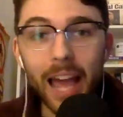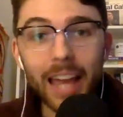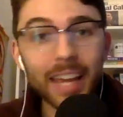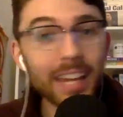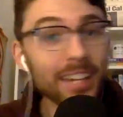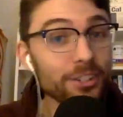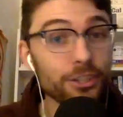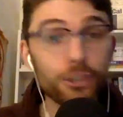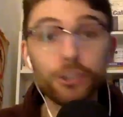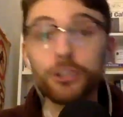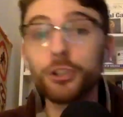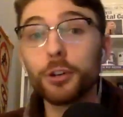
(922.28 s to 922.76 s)
I
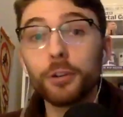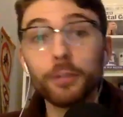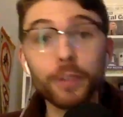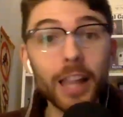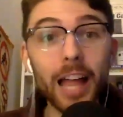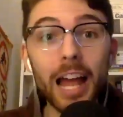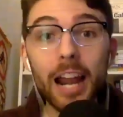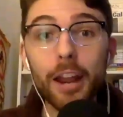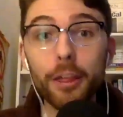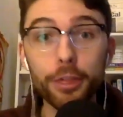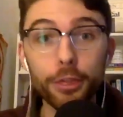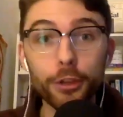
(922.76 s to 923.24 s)
guess I should have
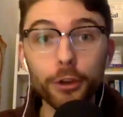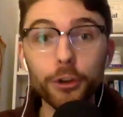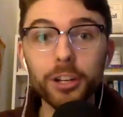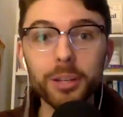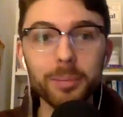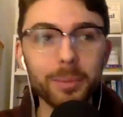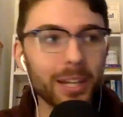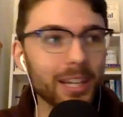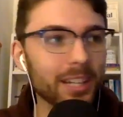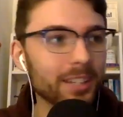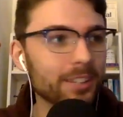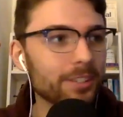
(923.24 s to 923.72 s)
allotted 30
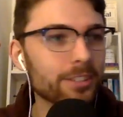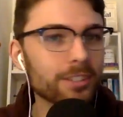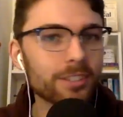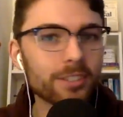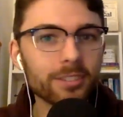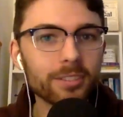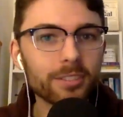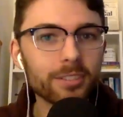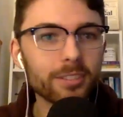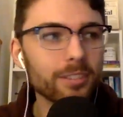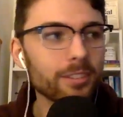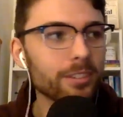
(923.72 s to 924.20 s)

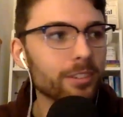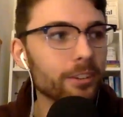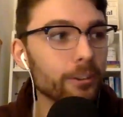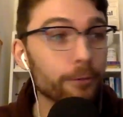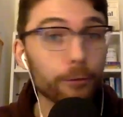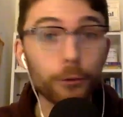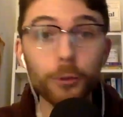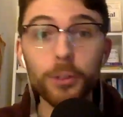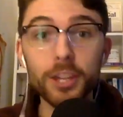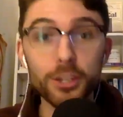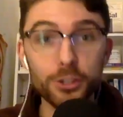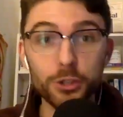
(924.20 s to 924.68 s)
minutes
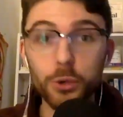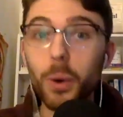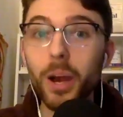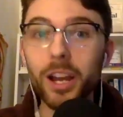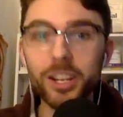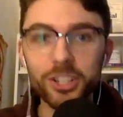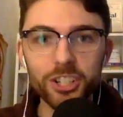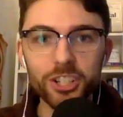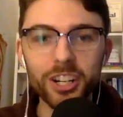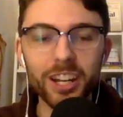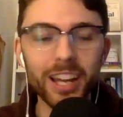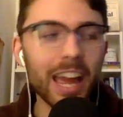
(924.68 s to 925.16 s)
for this
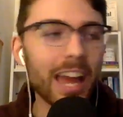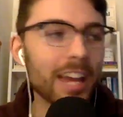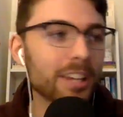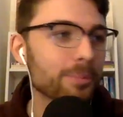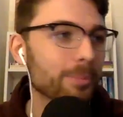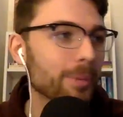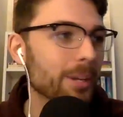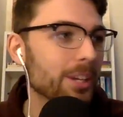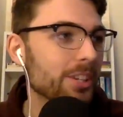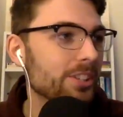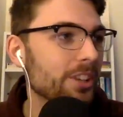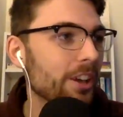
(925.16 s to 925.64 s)
question I
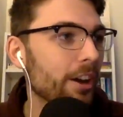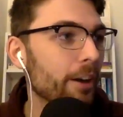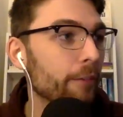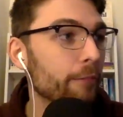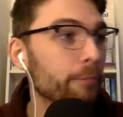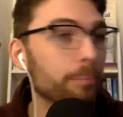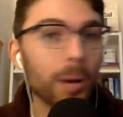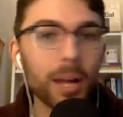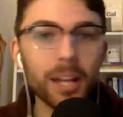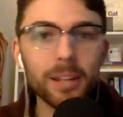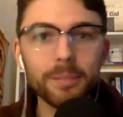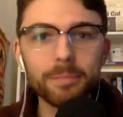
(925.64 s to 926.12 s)
asked myself.
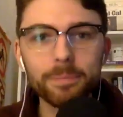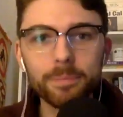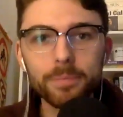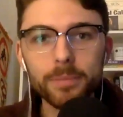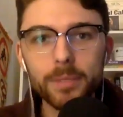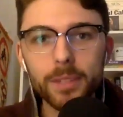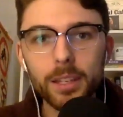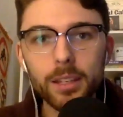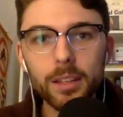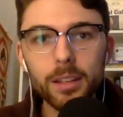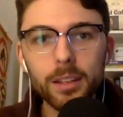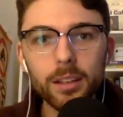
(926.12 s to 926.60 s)
But
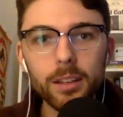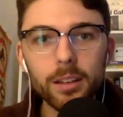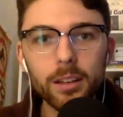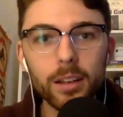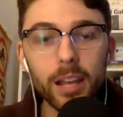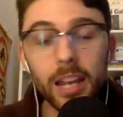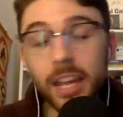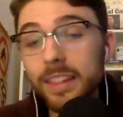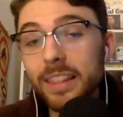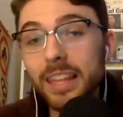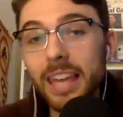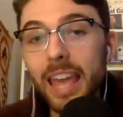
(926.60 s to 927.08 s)

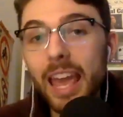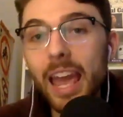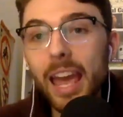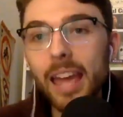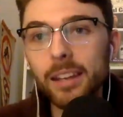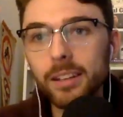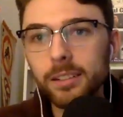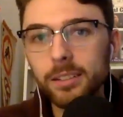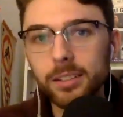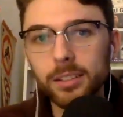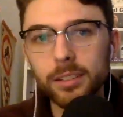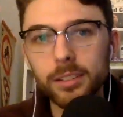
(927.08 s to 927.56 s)
in the
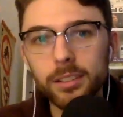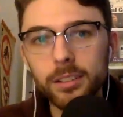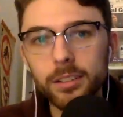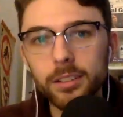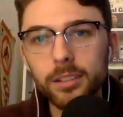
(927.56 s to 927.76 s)
end,